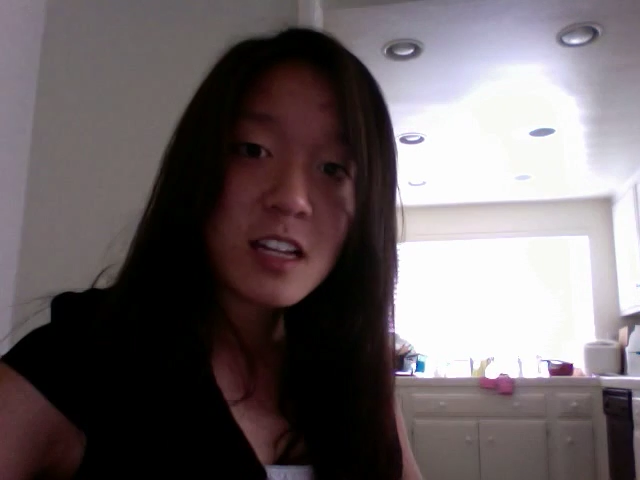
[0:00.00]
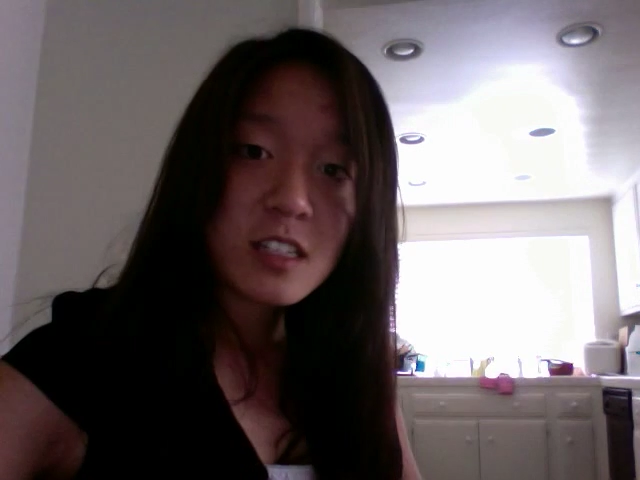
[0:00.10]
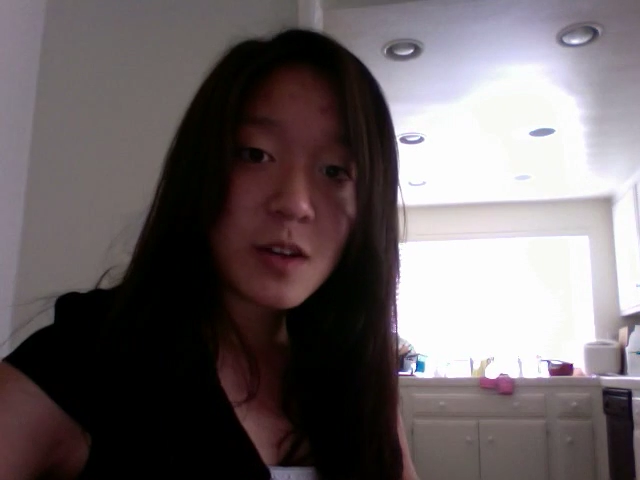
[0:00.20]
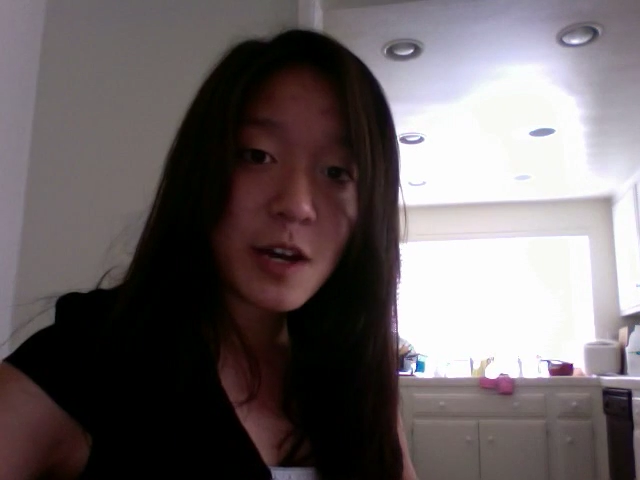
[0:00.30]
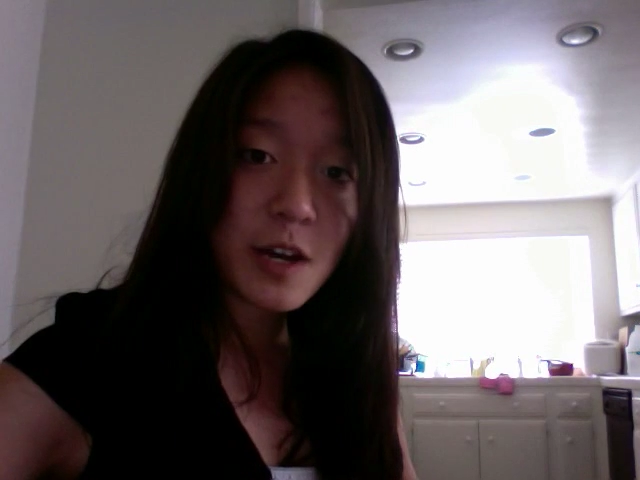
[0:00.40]

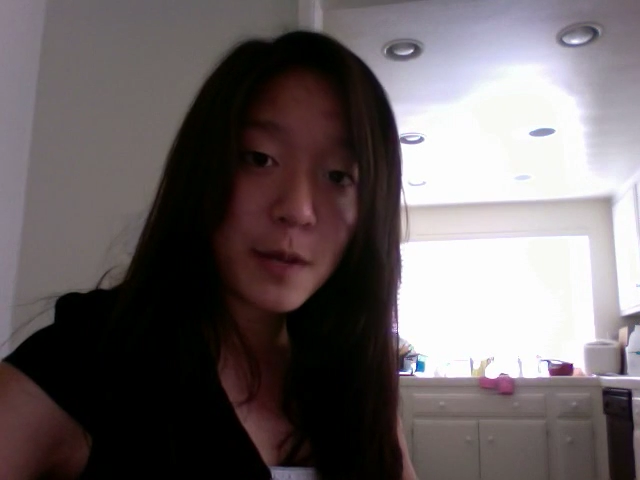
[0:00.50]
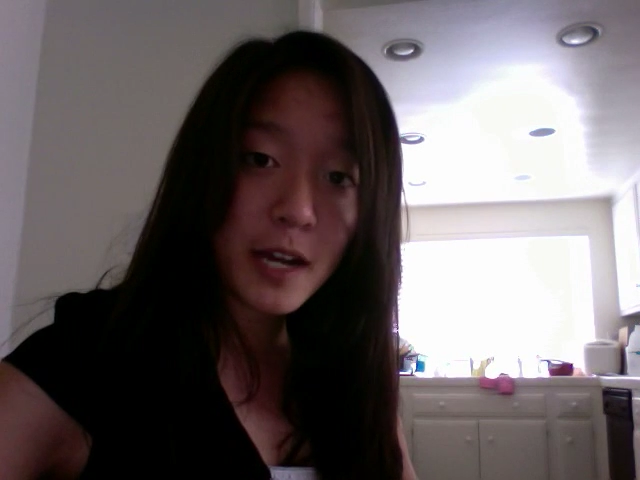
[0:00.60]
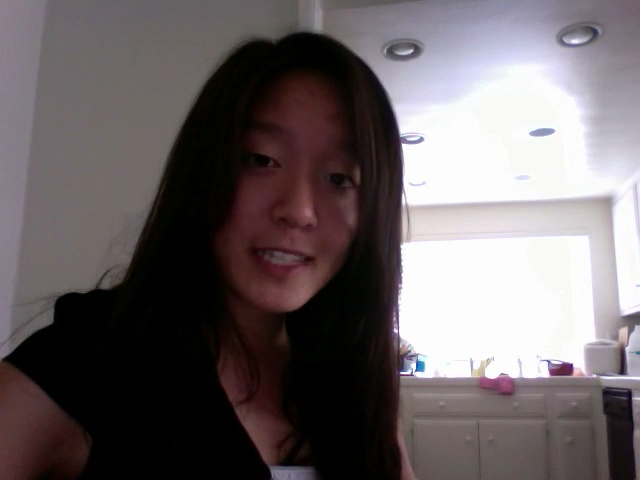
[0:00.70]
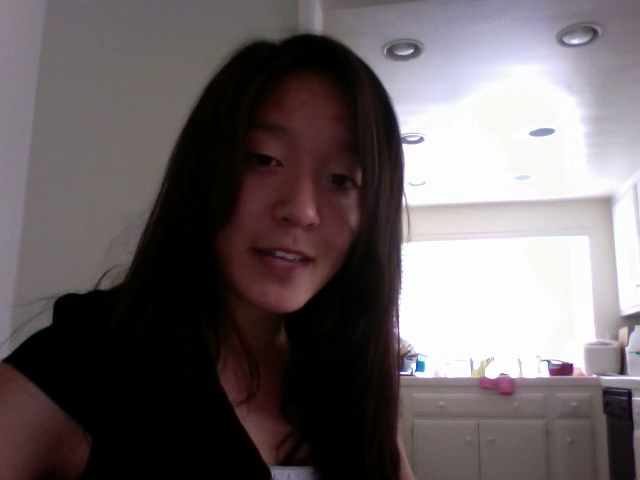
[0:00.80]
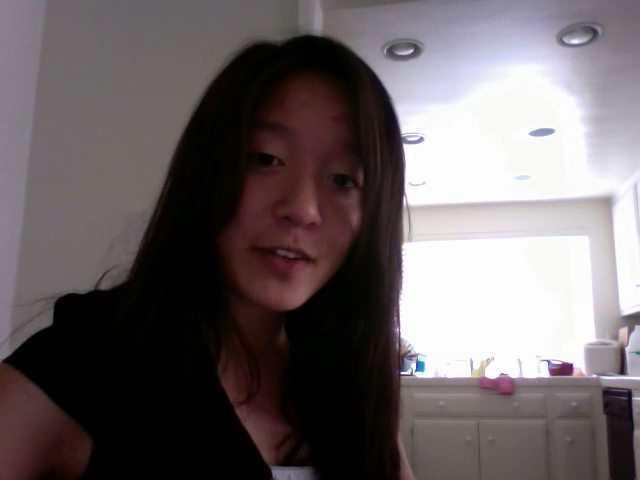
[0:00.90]
So I
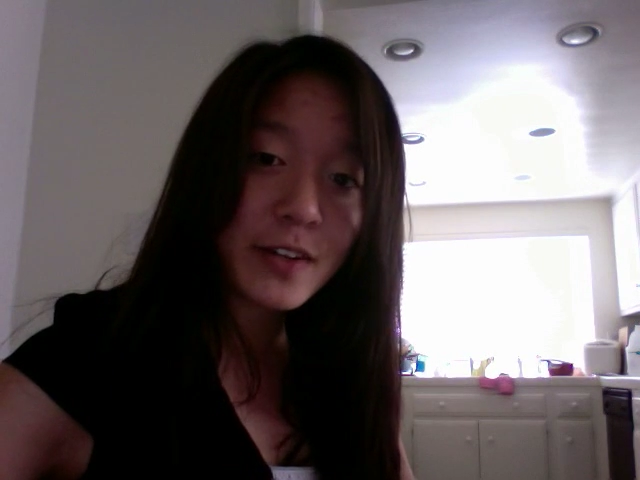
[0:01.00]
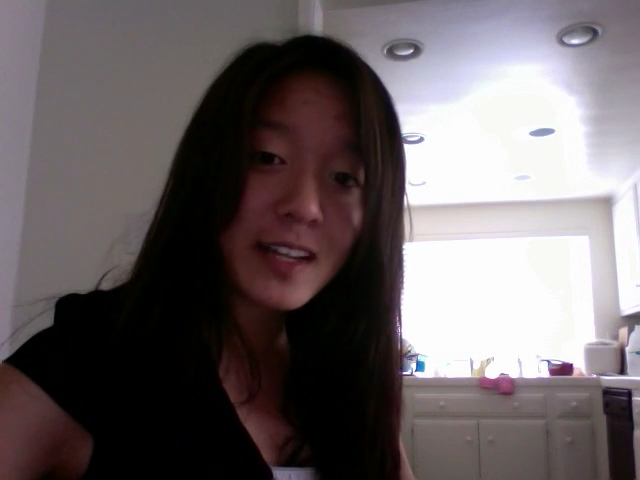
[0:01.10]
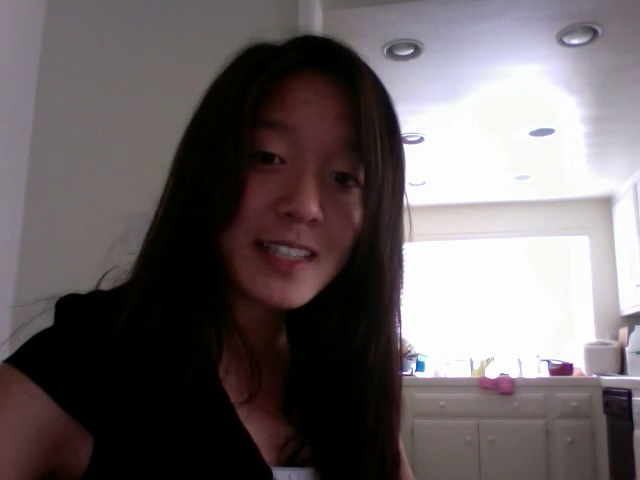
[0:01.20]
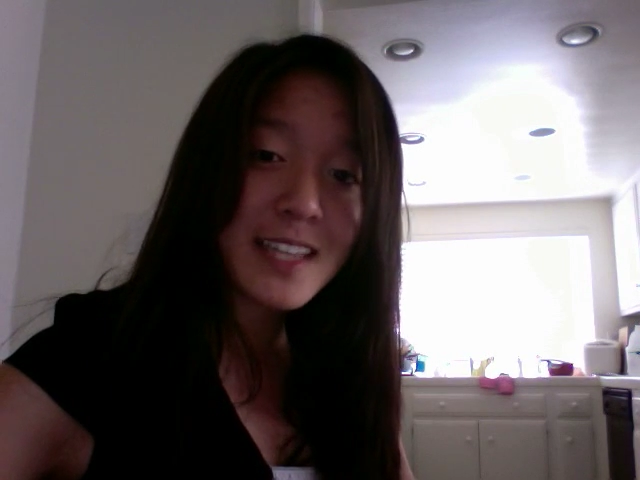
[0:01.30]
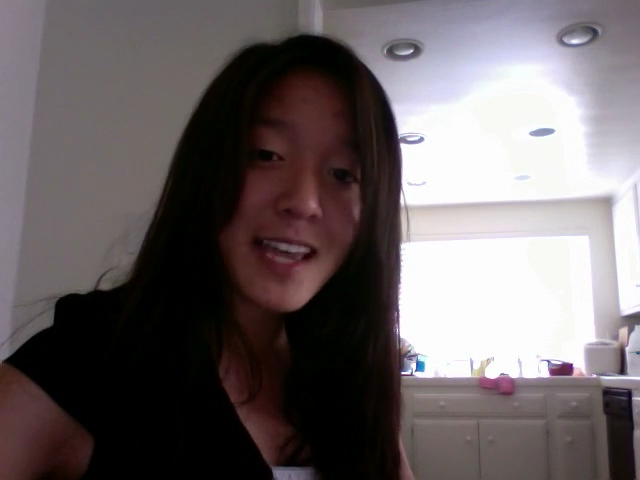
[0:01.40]
hope you guys have a
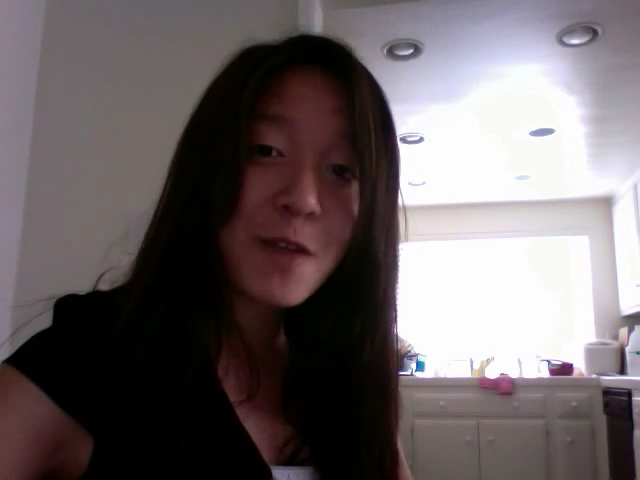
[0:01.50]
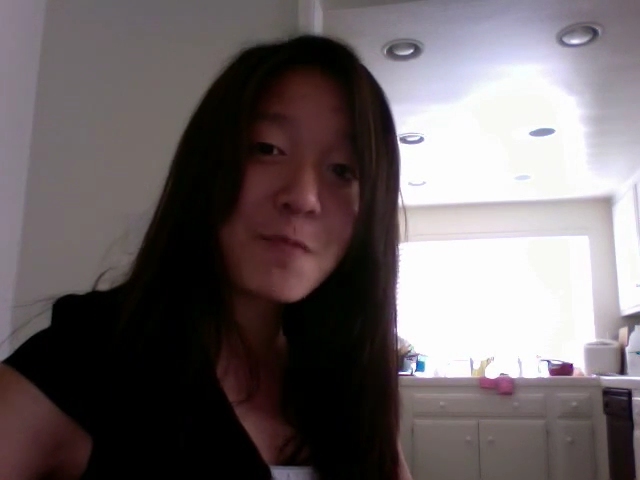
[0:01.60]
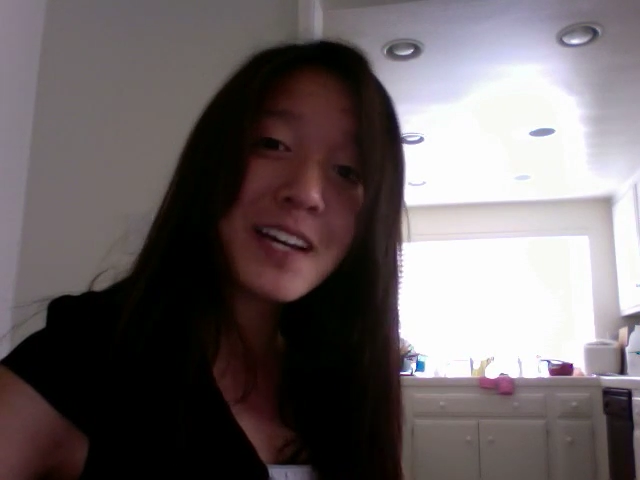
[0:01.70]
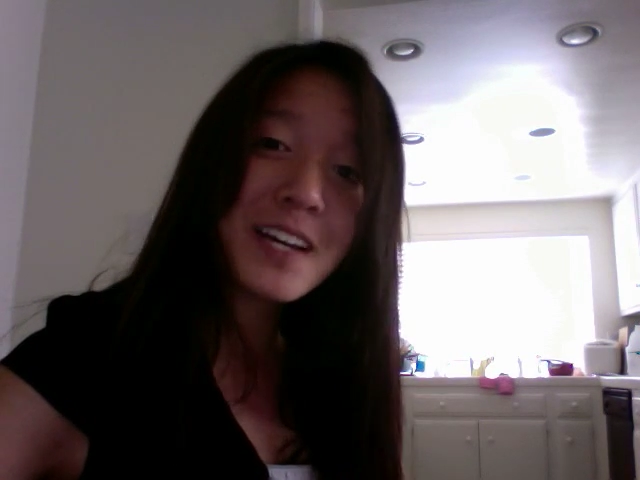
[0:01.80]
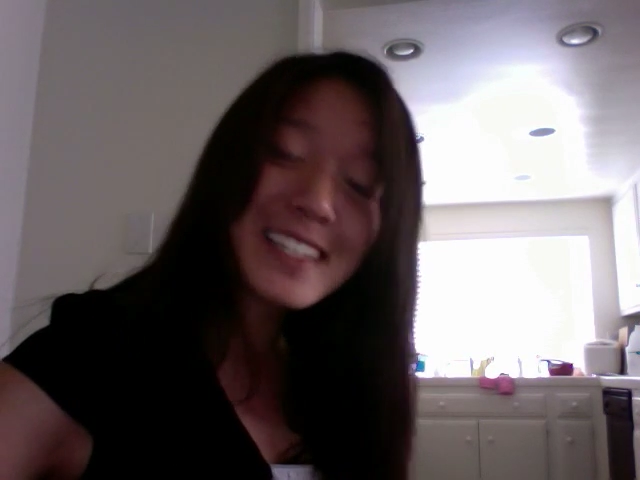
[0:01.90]
great day. I
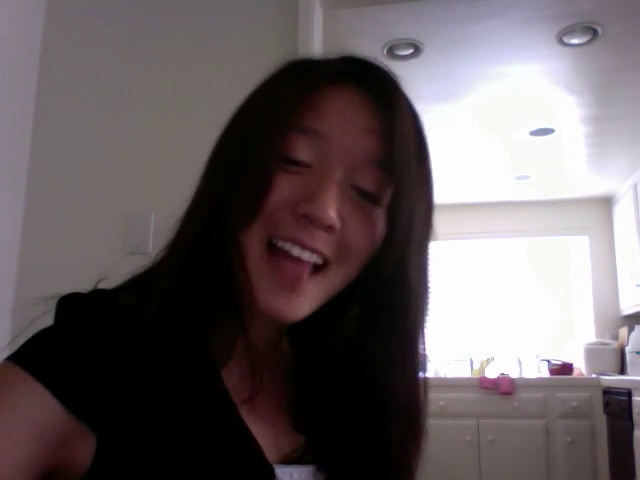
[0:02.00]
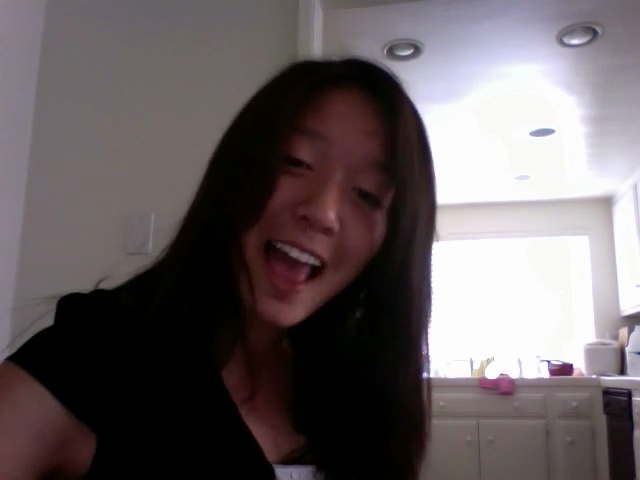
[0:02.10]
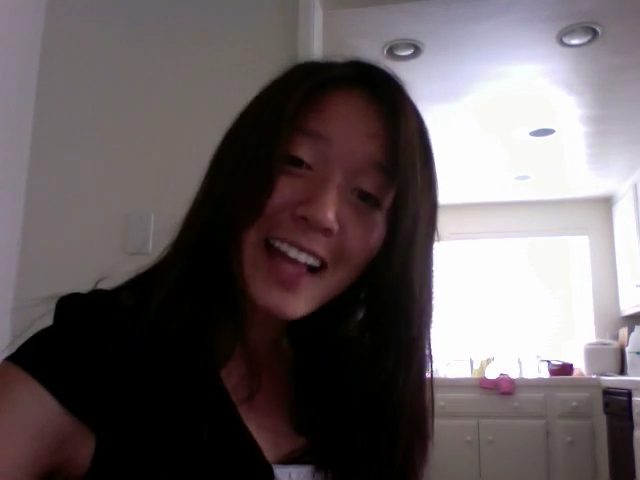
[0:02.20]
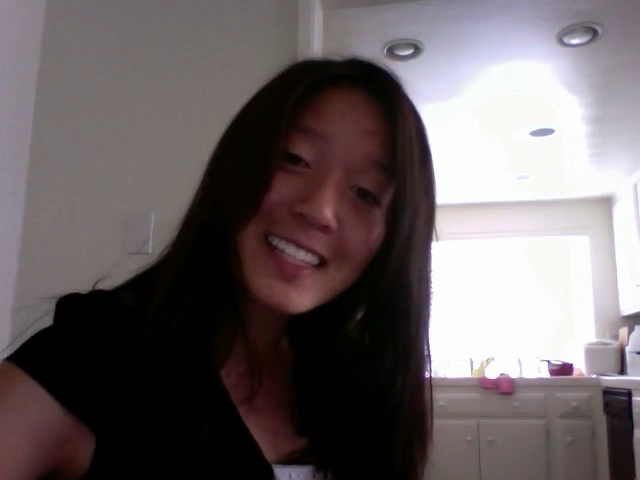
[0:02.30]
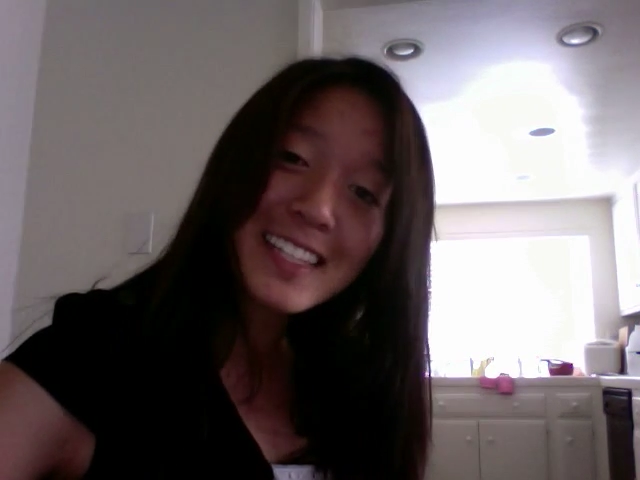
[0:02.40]
hope you guys
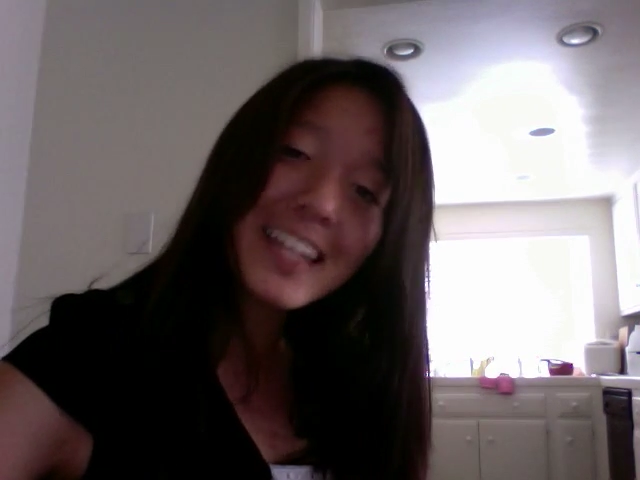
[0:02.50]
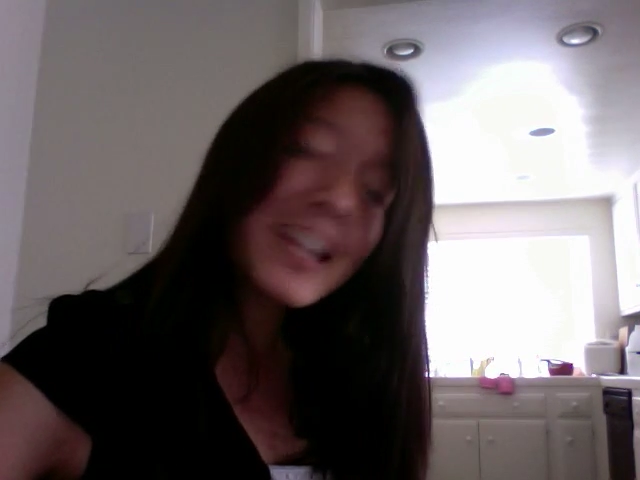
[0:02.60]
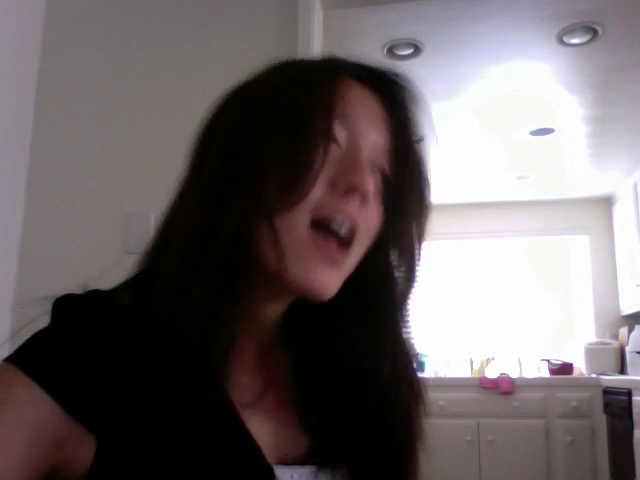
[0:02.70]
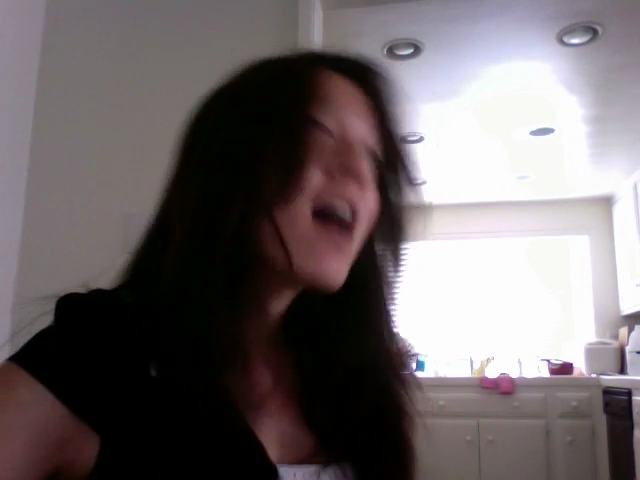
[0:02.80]
liked it.